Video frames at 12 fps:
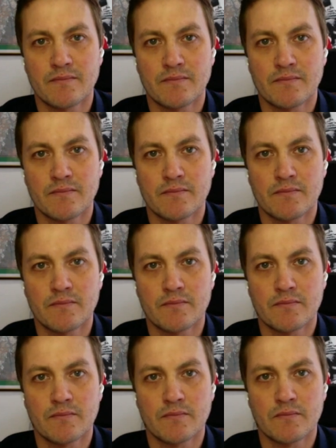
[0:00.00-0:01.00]

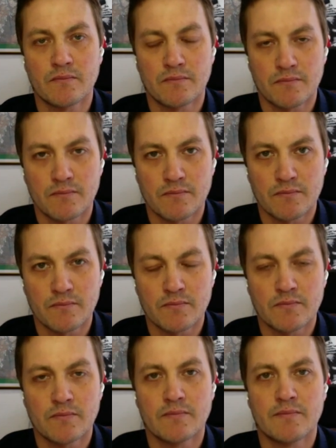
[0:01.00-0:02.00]

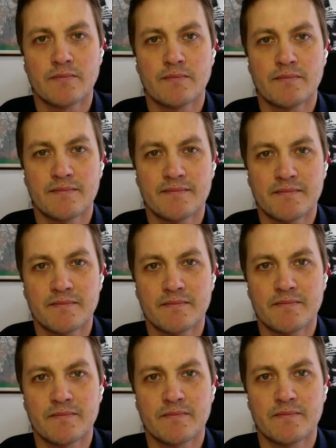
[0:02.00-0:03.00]

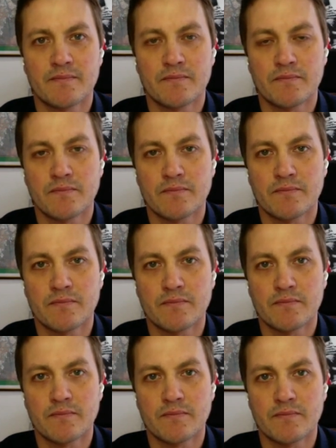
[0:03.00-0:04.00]

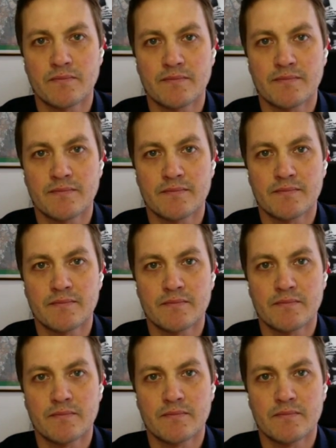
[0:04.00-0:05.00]

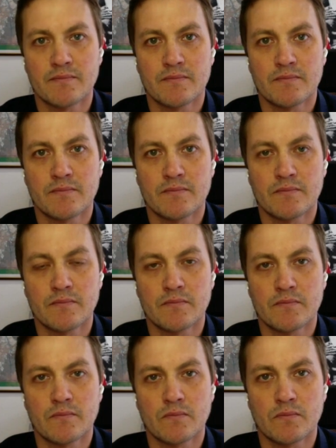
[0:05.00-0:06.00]

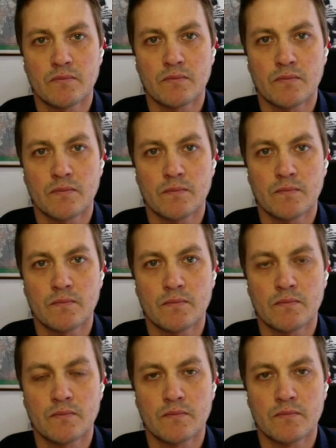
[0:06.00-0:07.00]
[no speech]